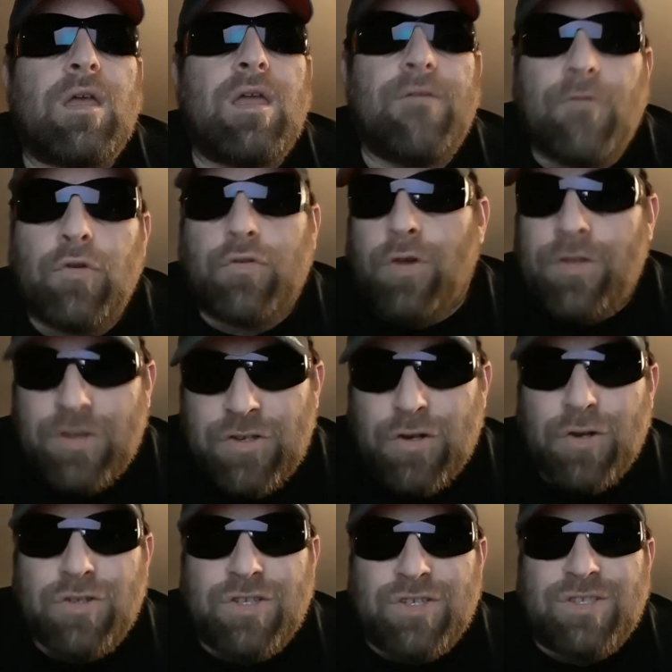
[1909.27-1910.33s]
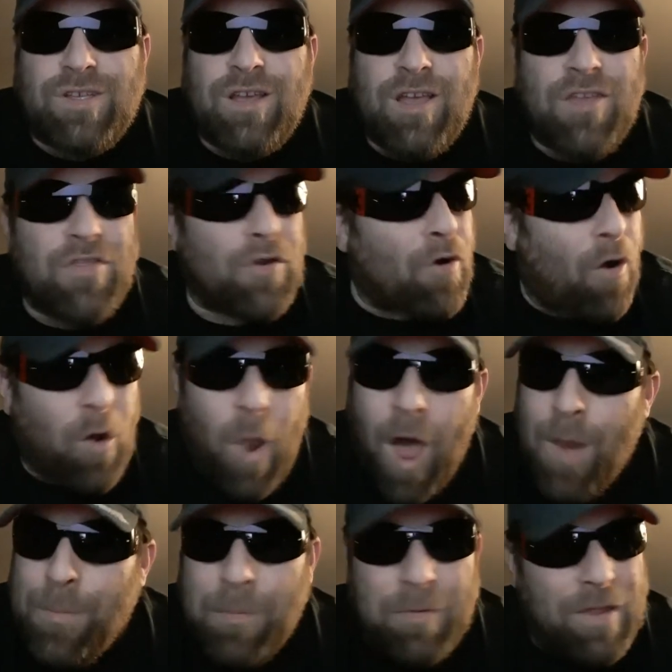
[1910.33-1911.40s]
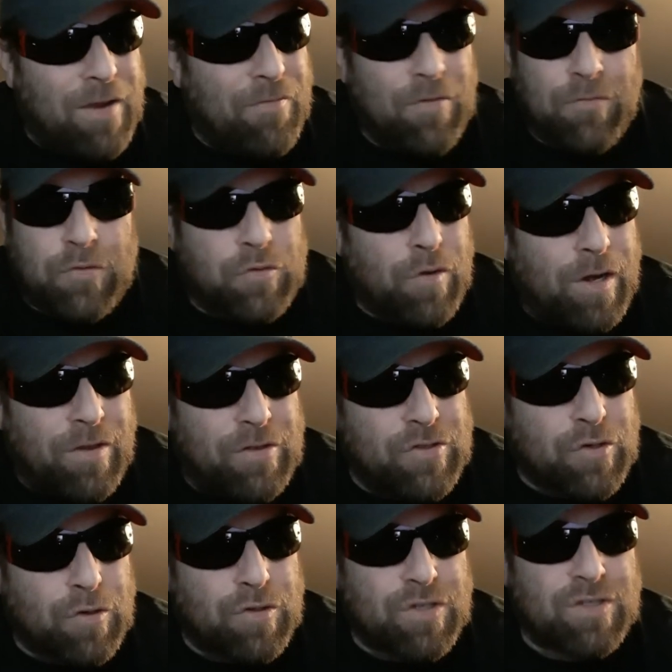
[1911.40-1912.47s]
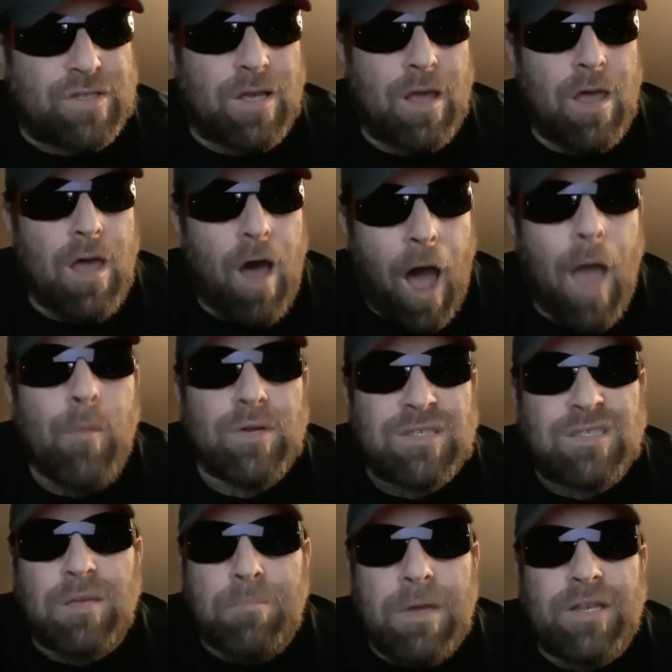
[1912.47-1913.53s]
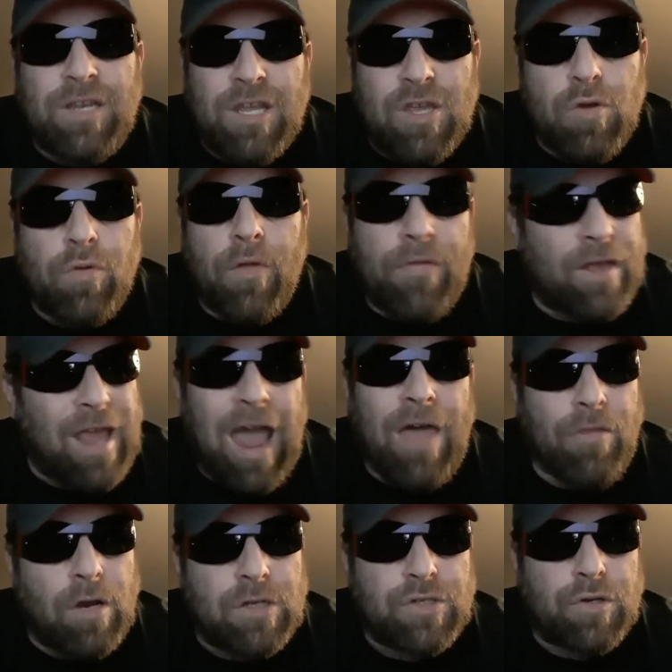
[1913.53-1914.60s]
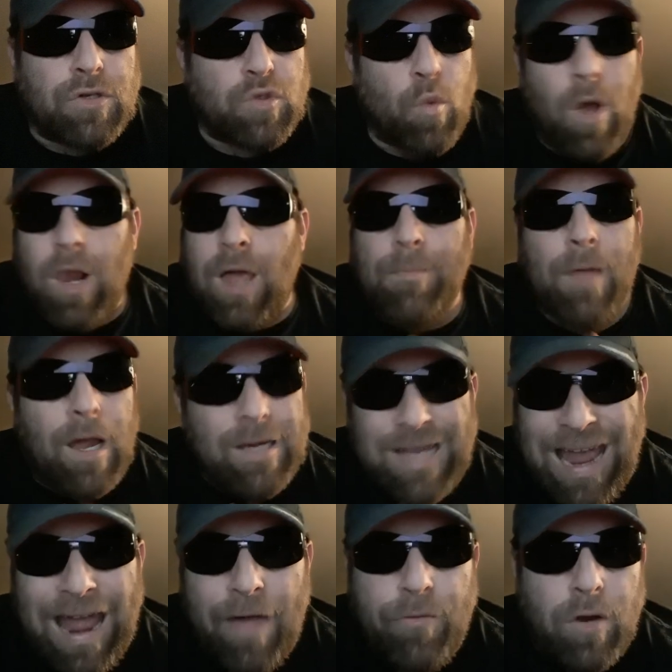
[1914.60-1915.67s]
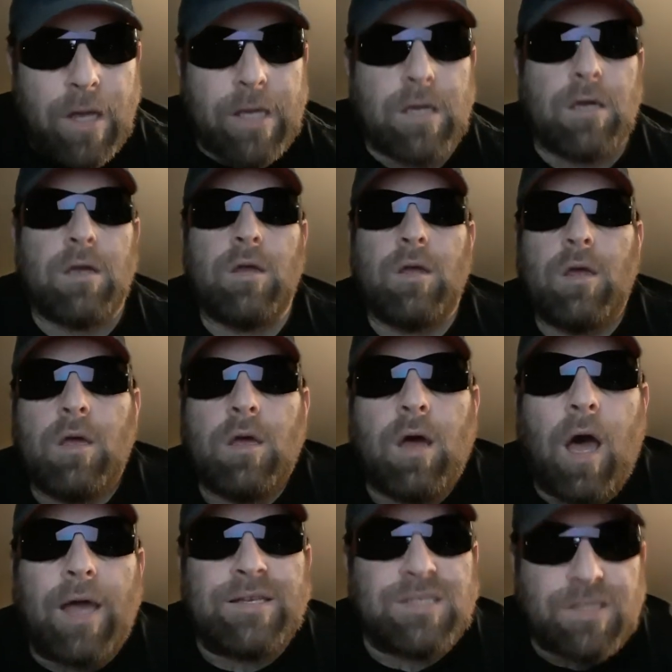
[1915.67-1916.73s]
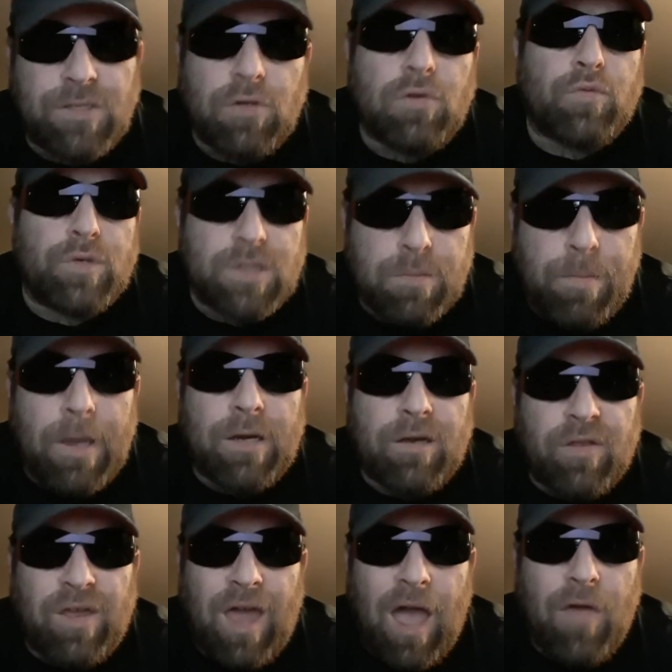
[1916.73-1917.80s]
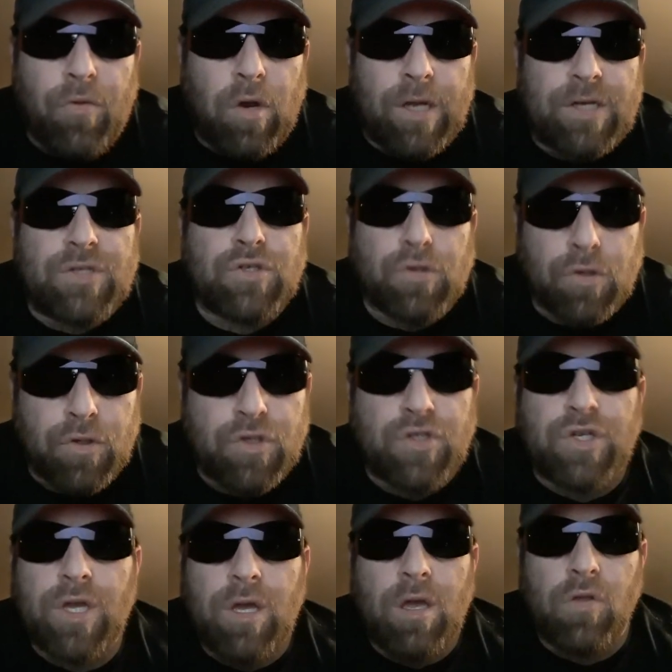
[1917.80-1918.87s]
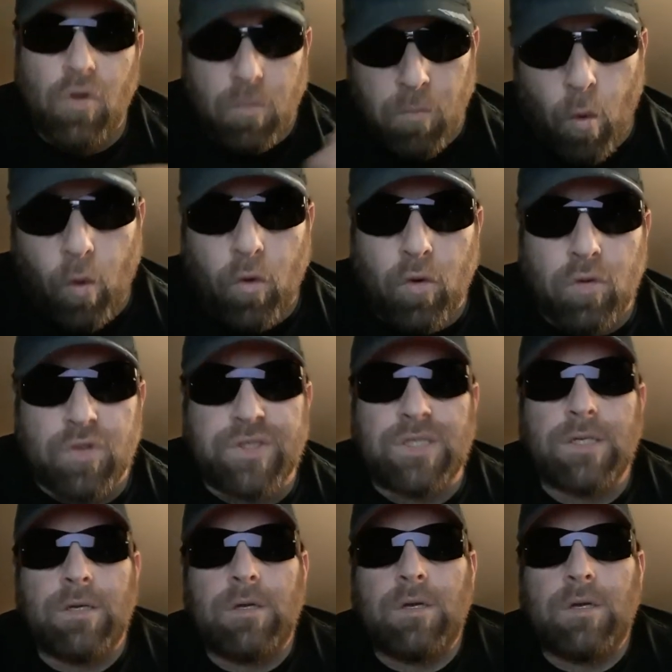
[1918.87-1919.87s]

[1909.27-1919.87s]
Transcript: Infiltrate the churches. There are a lot of people that have infiltrated the churches. I would submit to you that the Catholic Church, while I'm not Catholic, I still respect the Catholic Church and their morals.